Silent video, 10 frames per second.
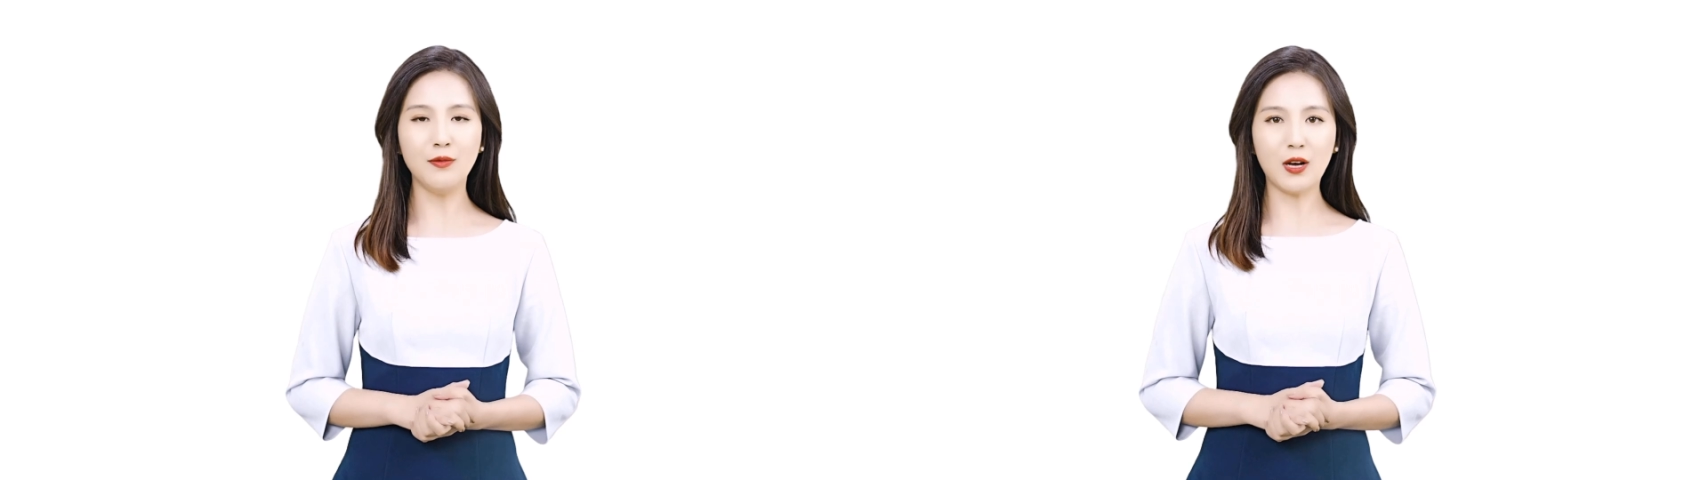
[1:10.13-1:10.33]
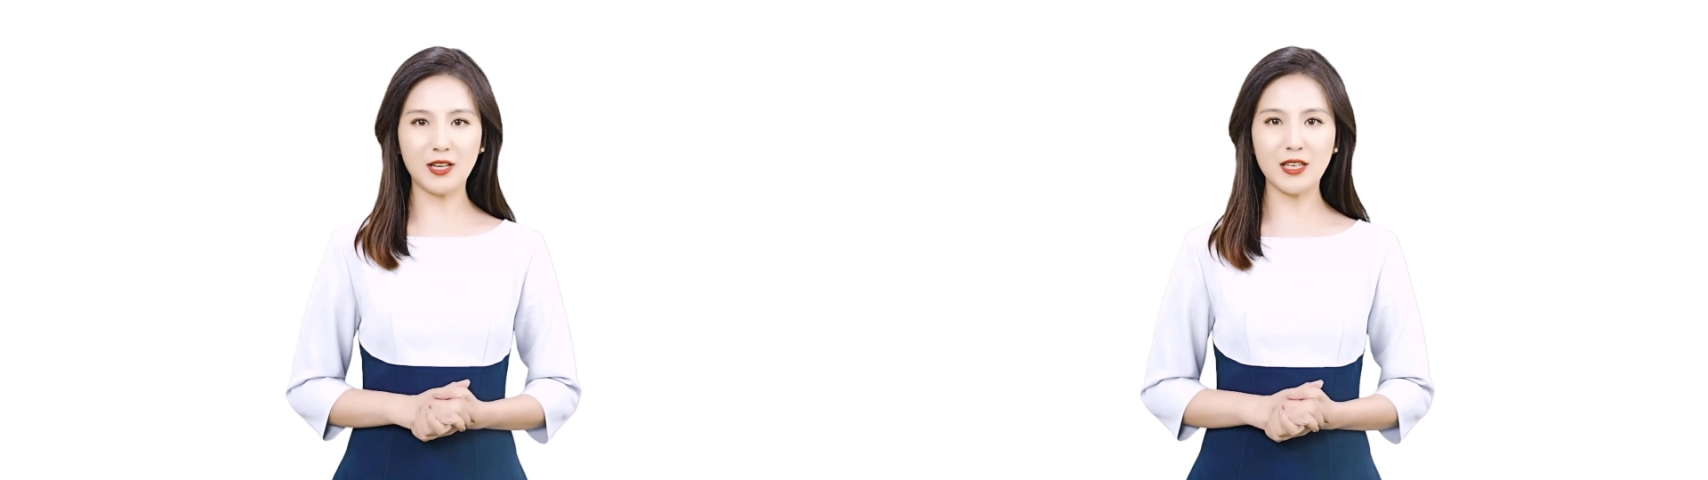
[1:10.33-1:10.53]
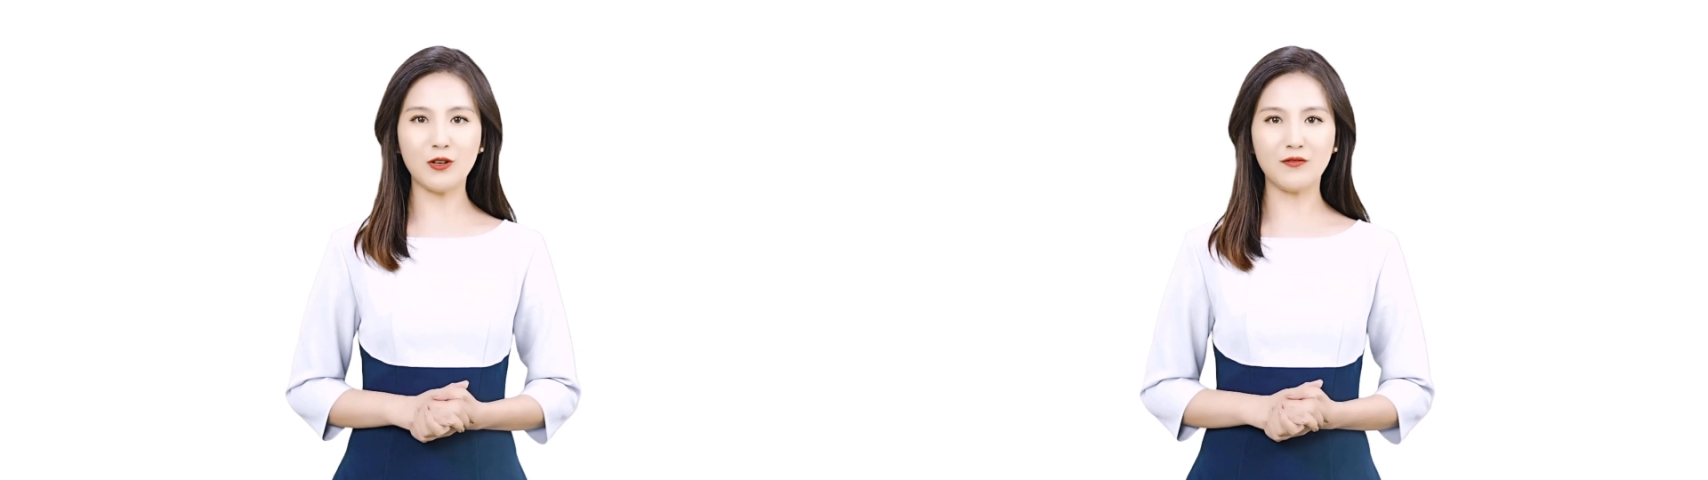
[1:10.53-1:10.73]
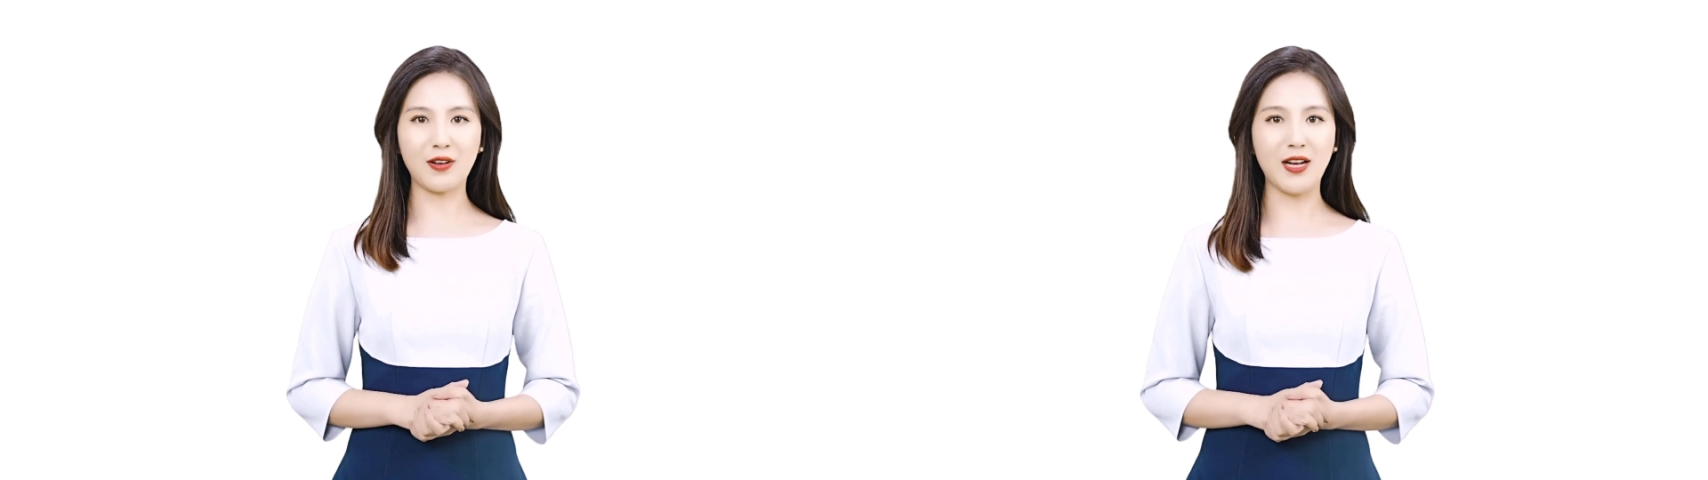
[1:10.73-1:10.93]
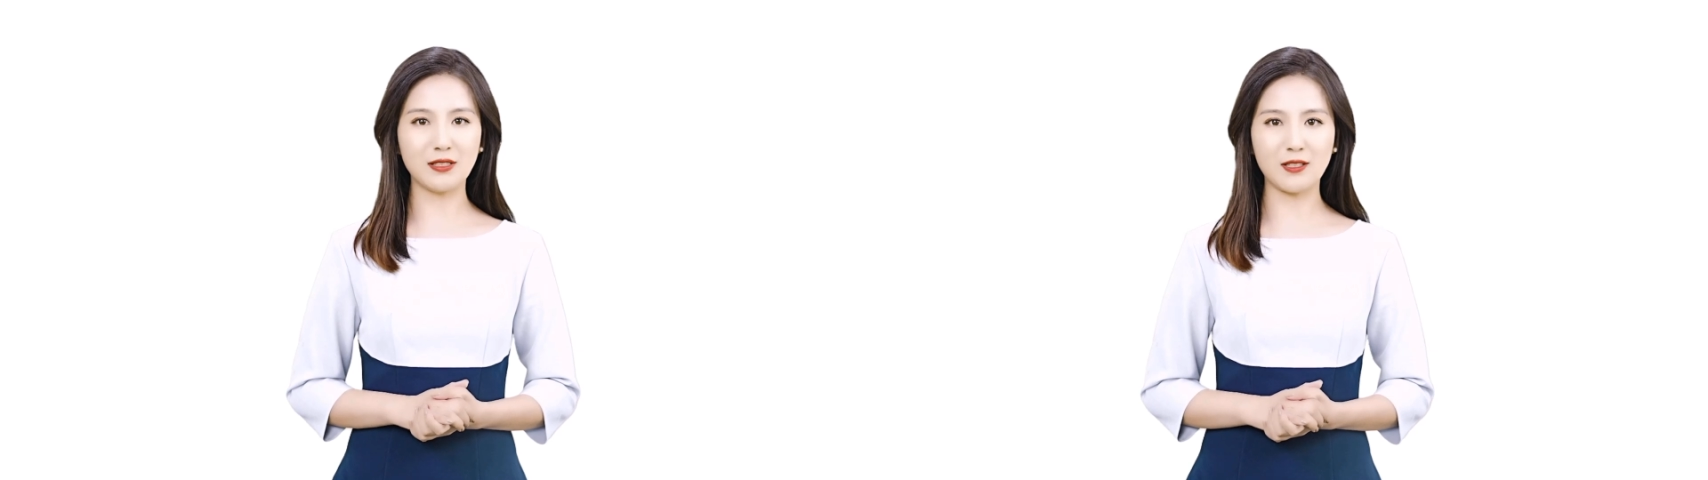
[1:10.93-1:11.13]
a little
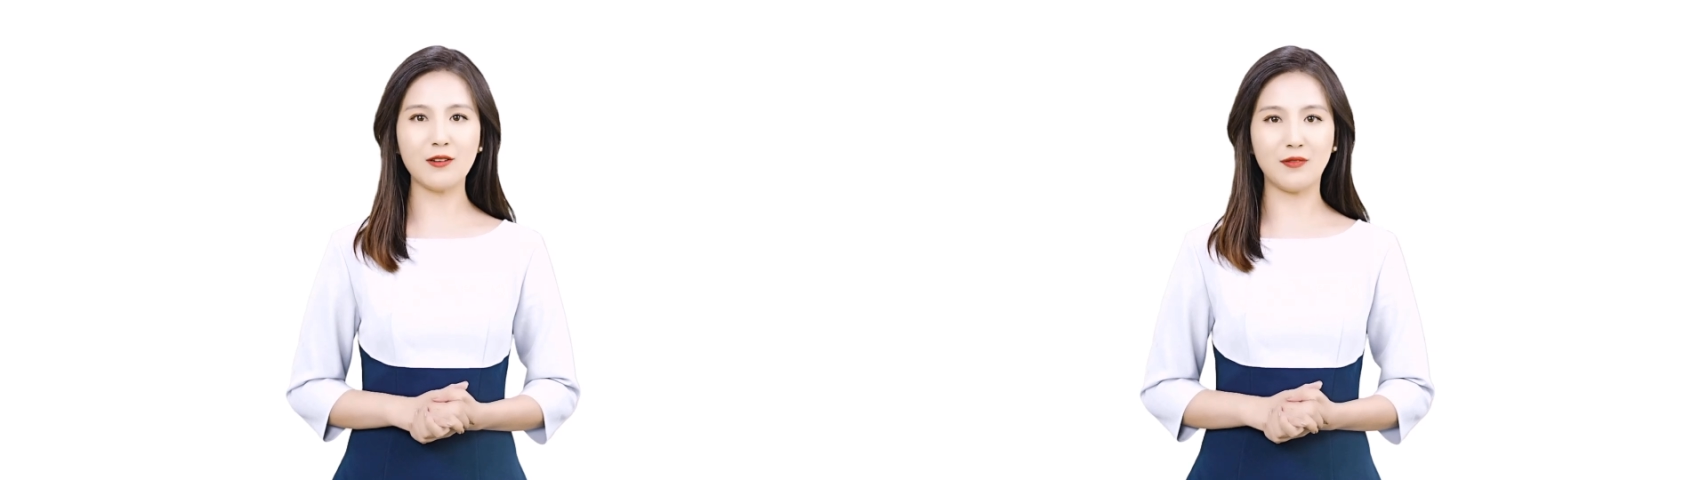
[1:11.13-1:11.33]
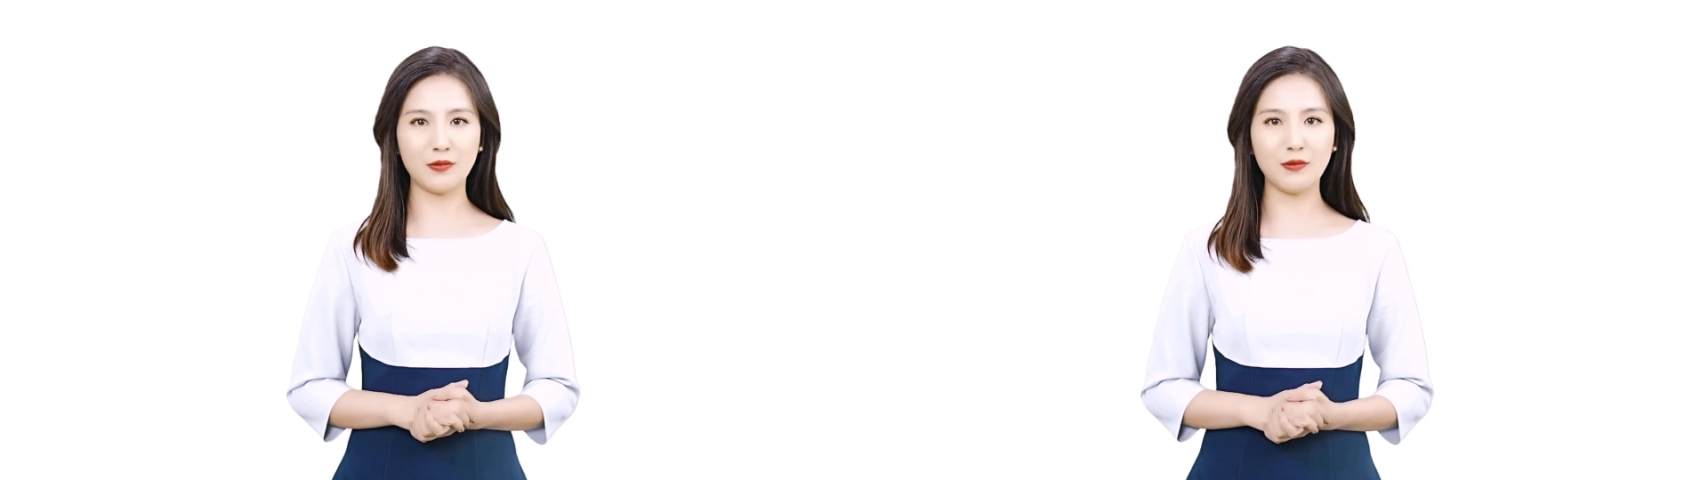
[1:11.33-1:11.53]
faster.